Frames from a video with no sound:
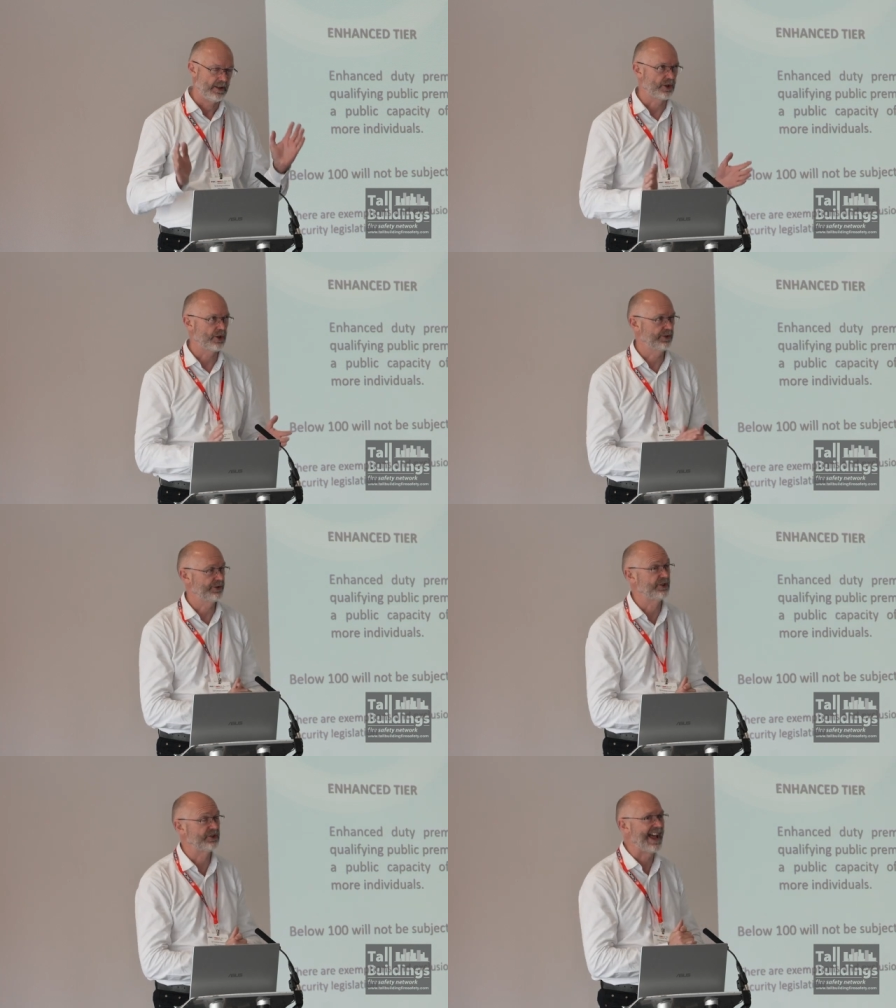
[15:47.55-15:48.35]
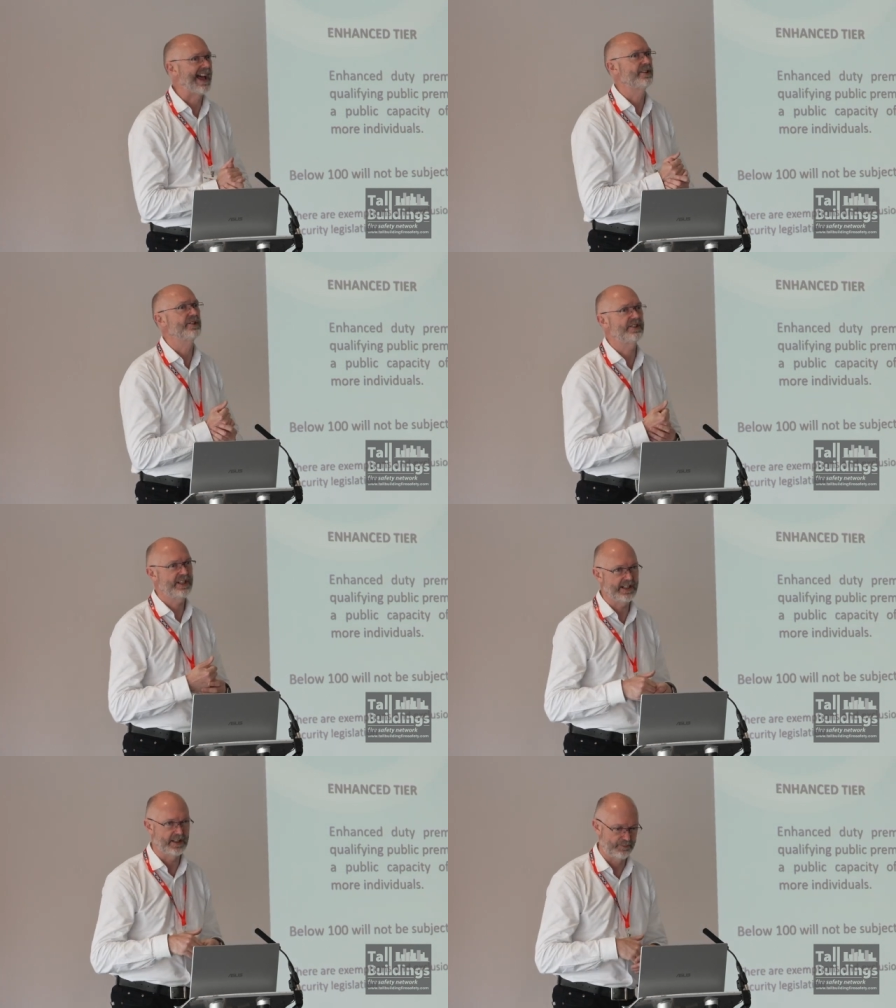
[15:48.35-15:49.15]
The cost to standard
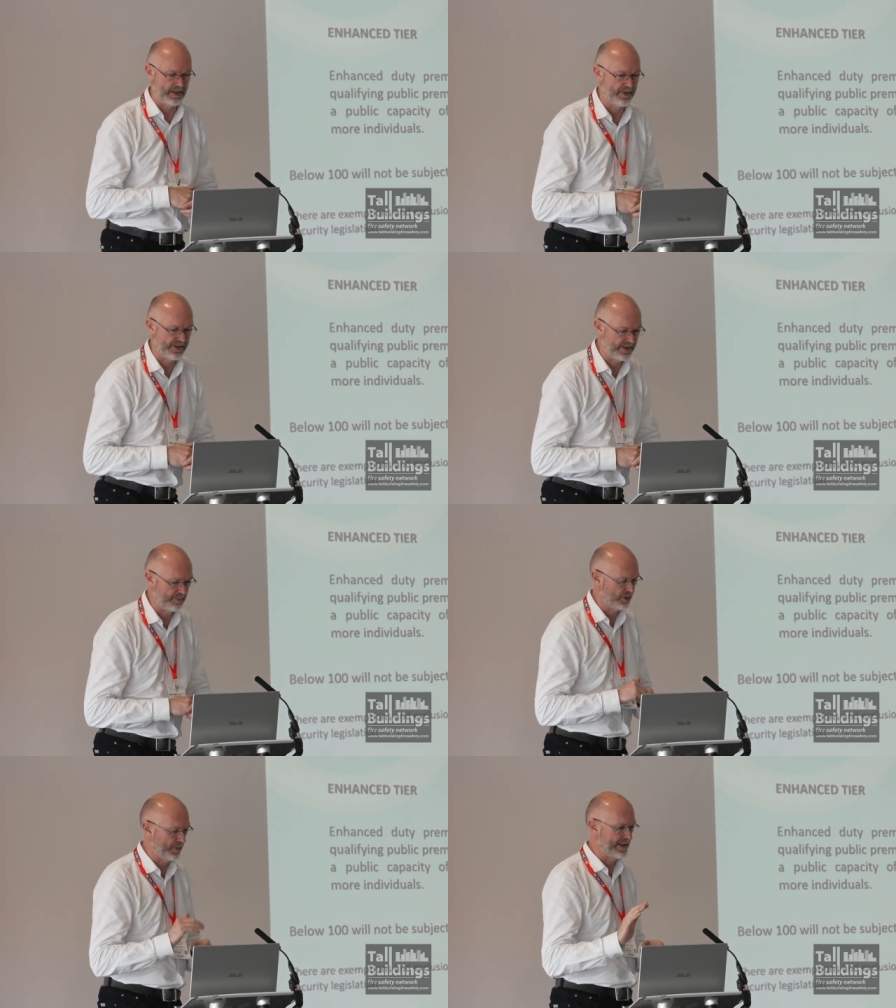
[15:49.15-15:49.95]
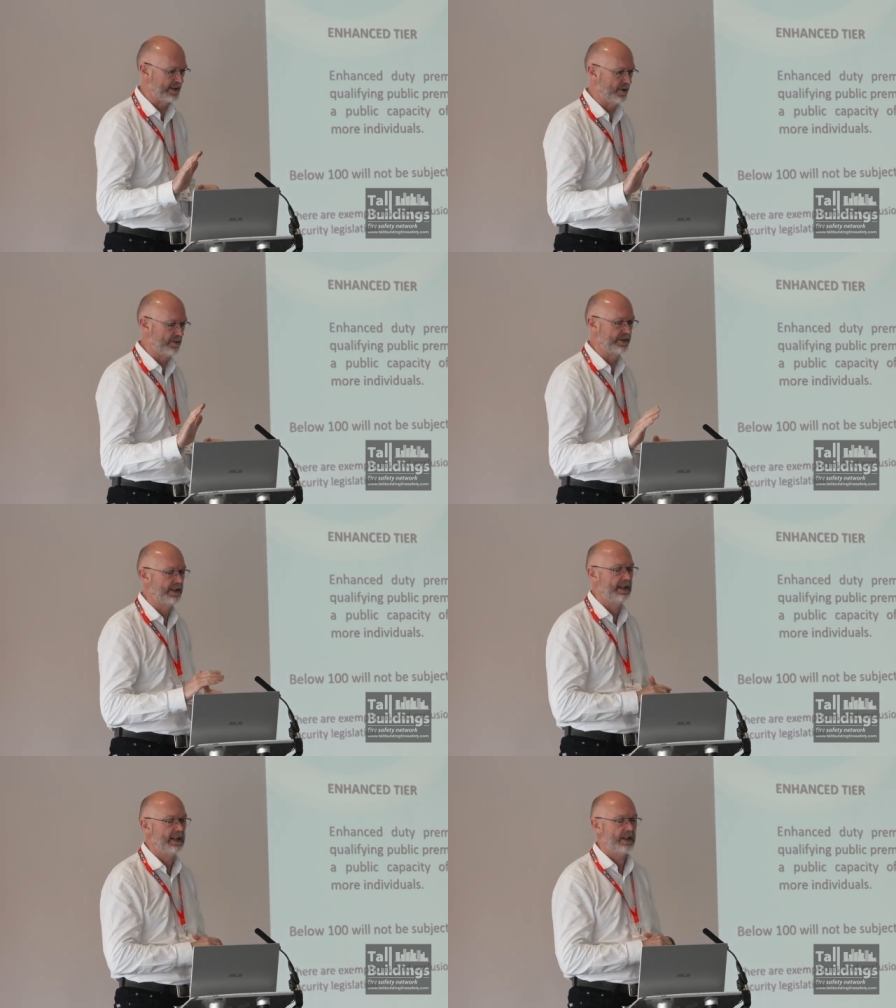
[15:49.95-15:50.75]
tier premises, we'll talk about in a moment,
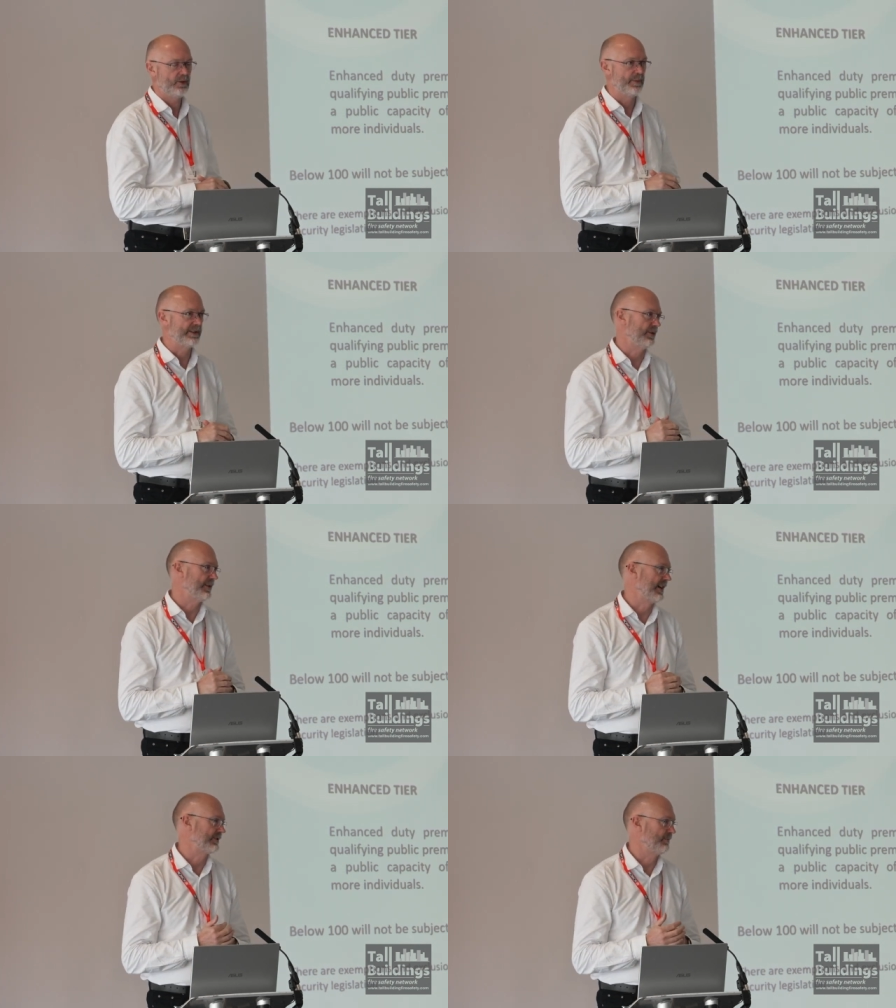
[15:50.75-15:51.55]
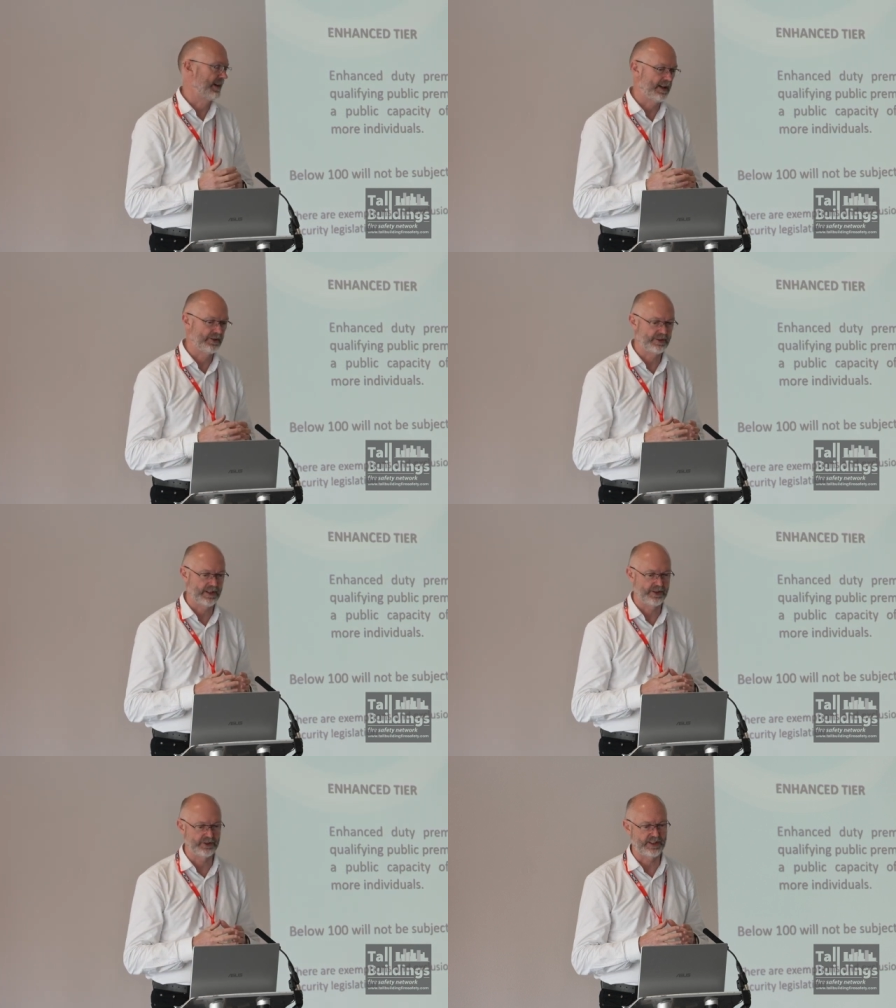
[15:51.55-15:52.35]
will be two thousand pounds,
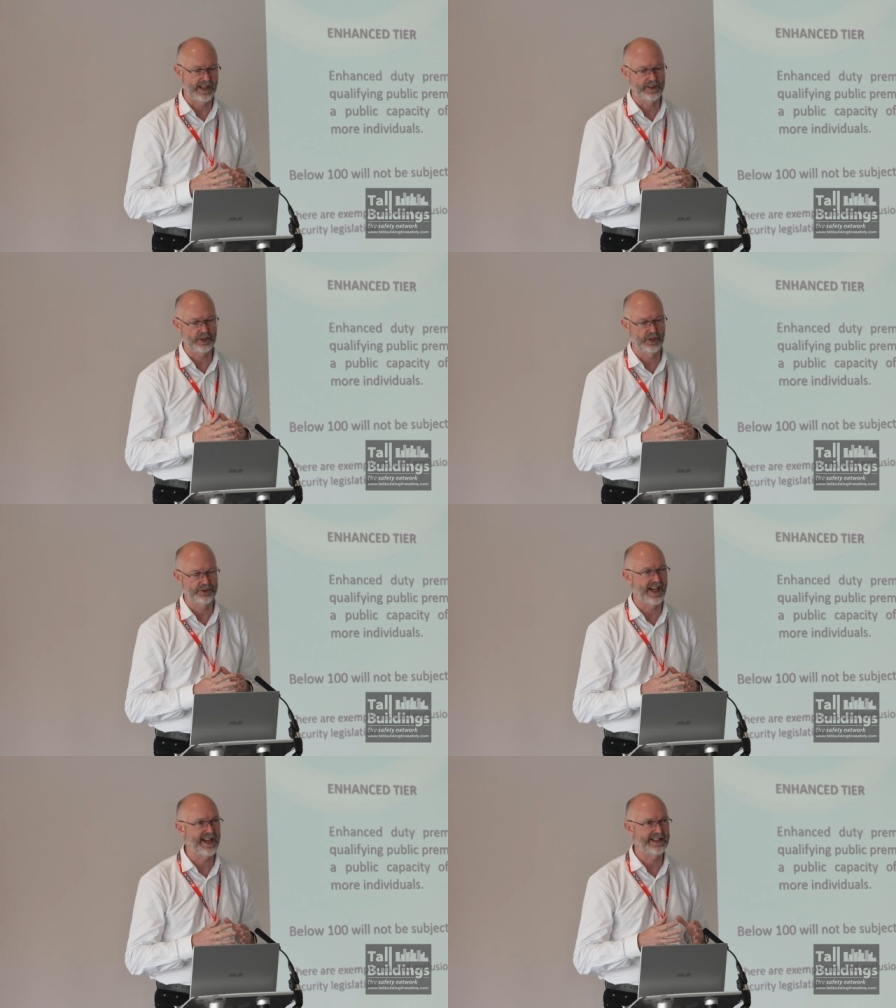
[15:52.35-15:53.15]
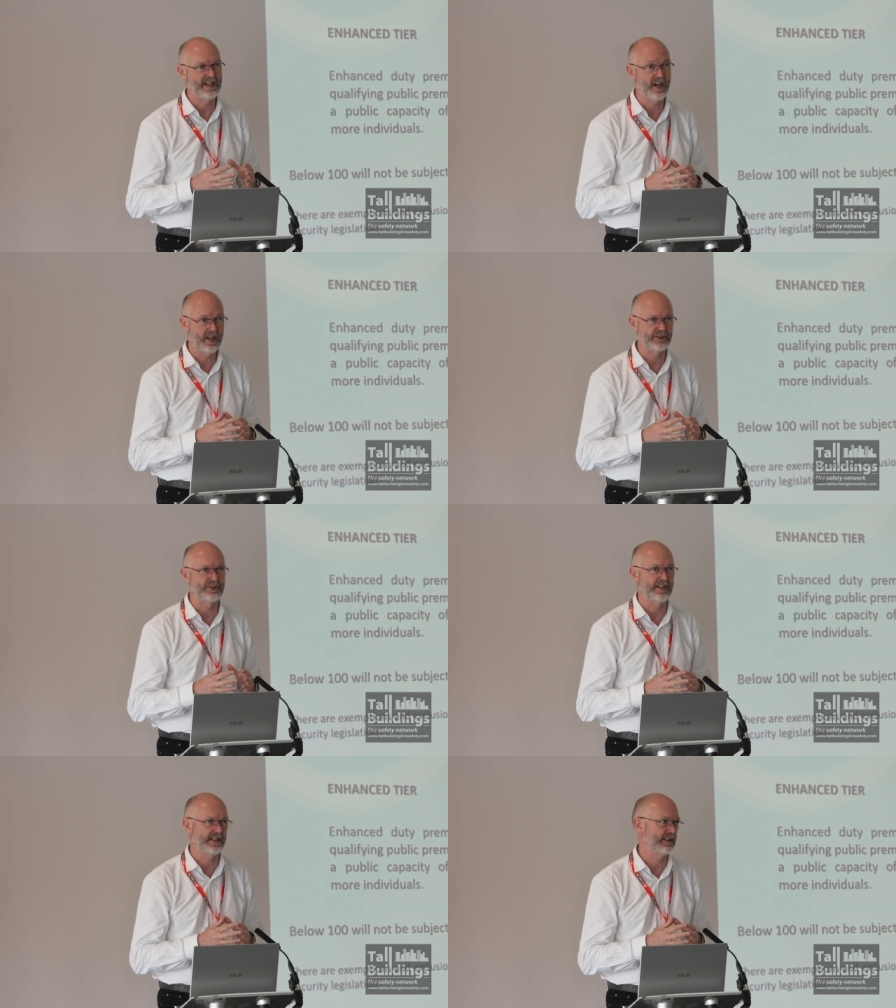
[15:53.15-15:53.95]
and the and the cost to
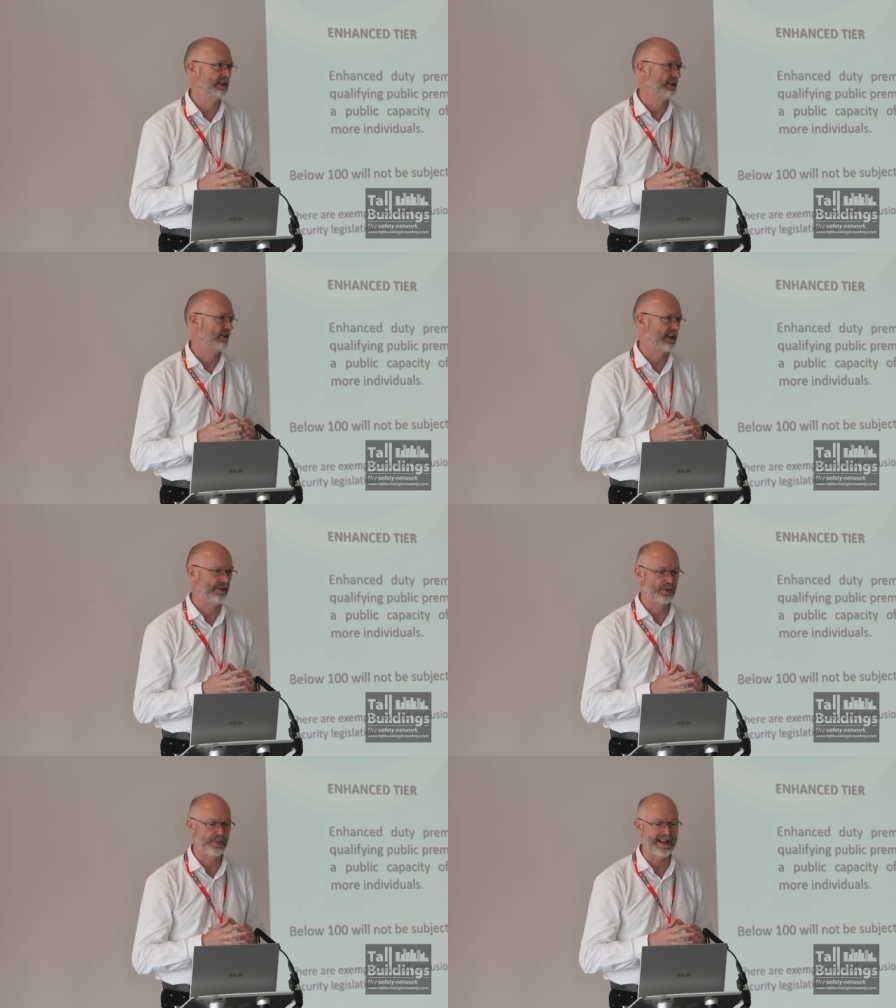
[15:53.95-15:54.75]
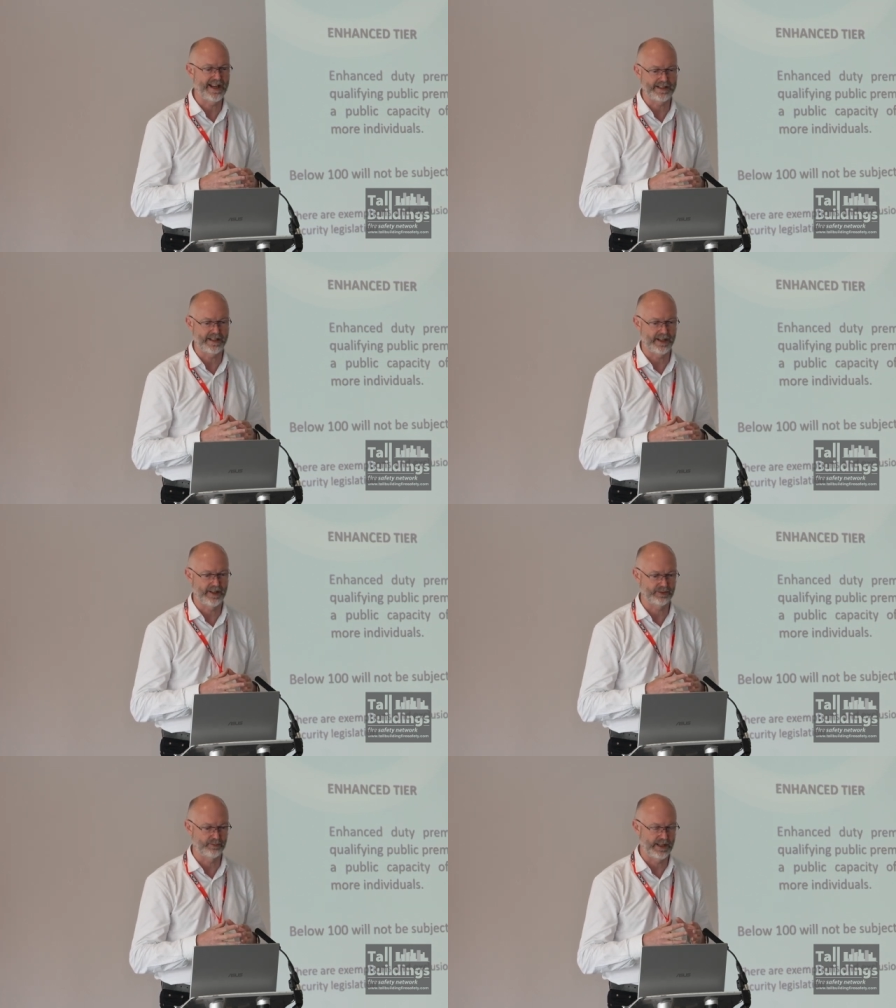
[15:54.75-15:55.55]
enhanced tier on average will be eighty
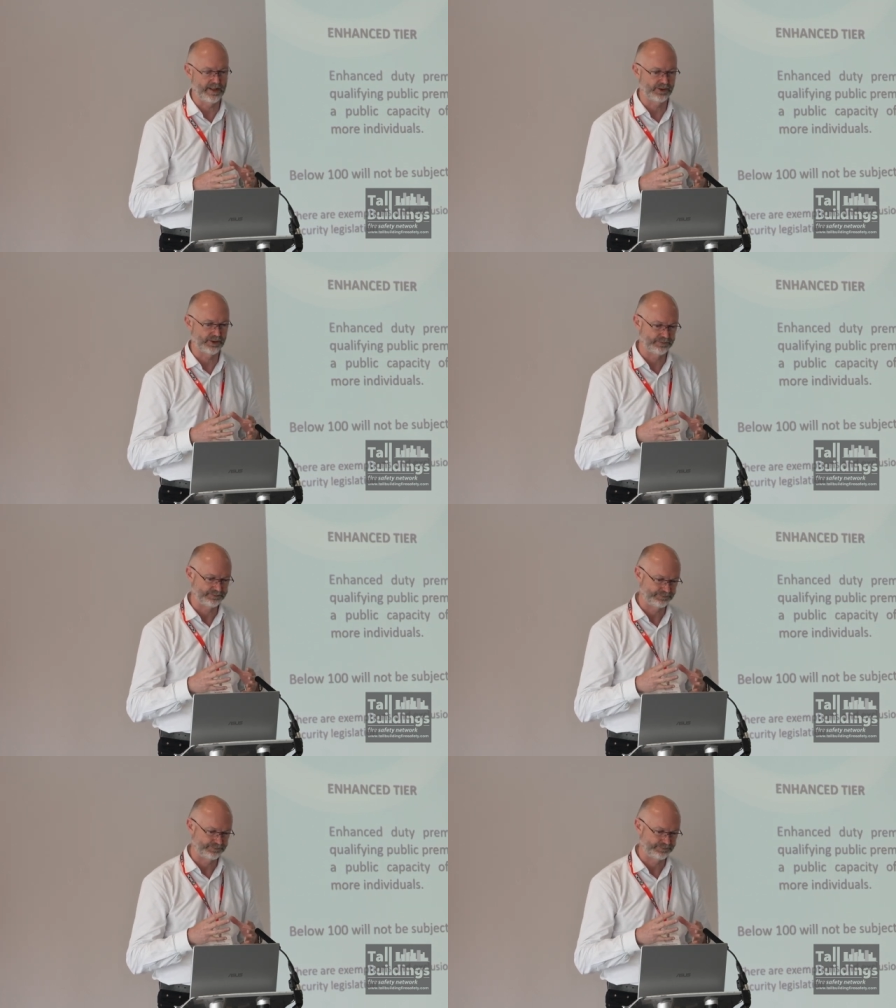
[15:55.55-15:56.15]
thousand pounds.